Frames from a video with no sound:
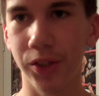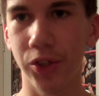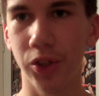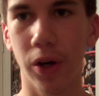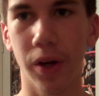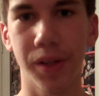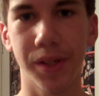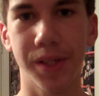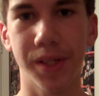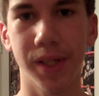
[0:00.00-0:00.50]

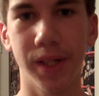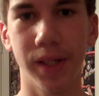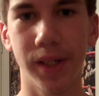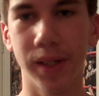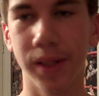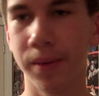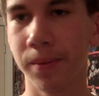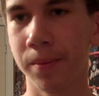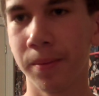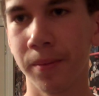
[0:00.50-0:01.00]
John
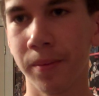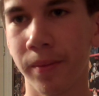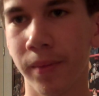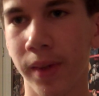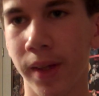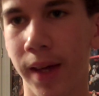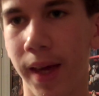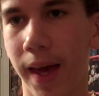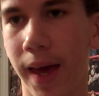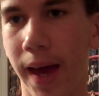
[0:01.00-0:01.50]
Cena
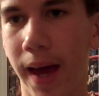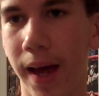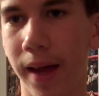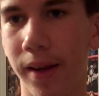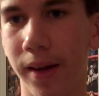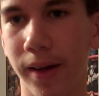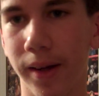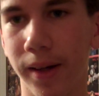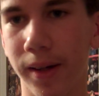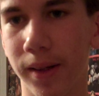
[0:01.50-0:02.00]

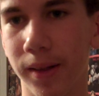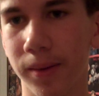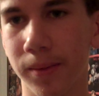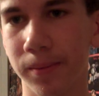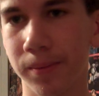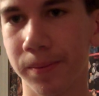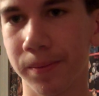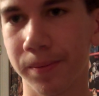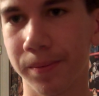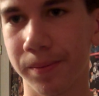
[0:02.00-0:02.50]
had, uh,
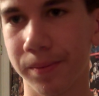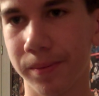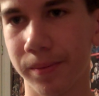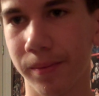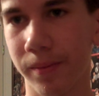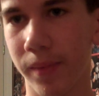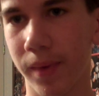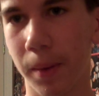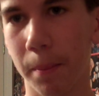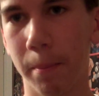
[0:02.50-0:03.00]

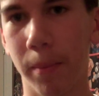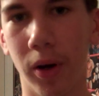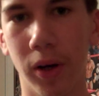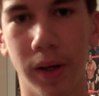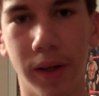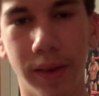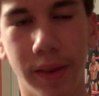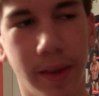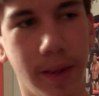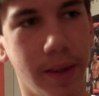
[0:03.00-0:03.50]

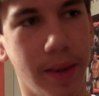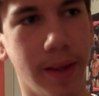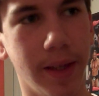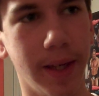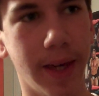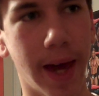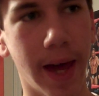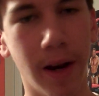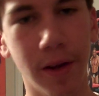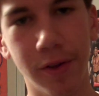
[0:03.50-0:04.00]
Punk in
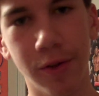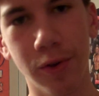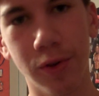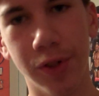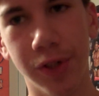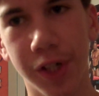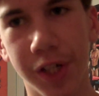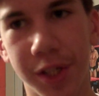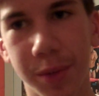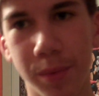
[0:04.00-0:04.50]
the
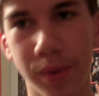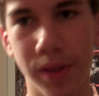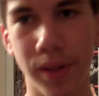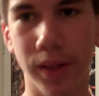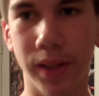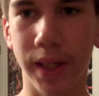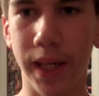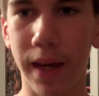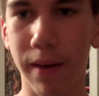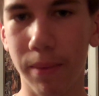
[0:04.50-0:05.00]
Attitude
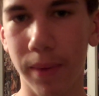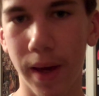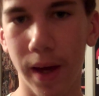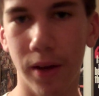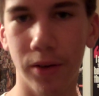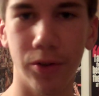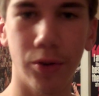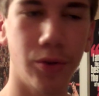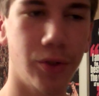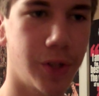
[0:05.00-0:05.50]
Adjustment, gave an
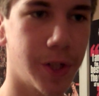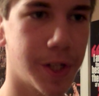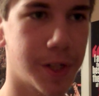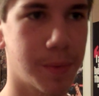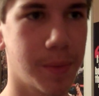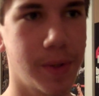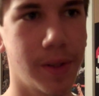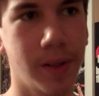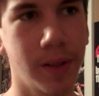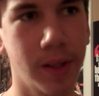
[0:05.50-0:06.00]
Attitude
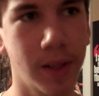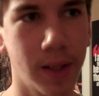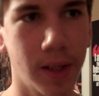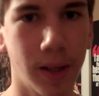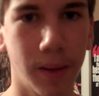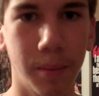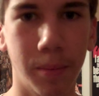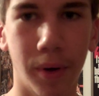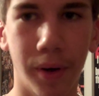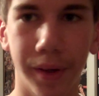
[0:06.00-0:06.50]
Adjustment,
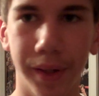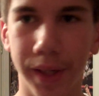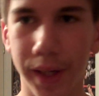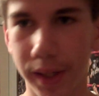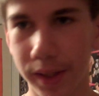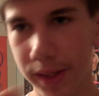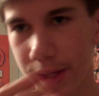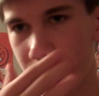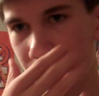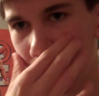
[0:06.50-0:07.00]
Punk
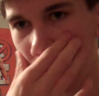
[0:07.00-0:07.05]
kicked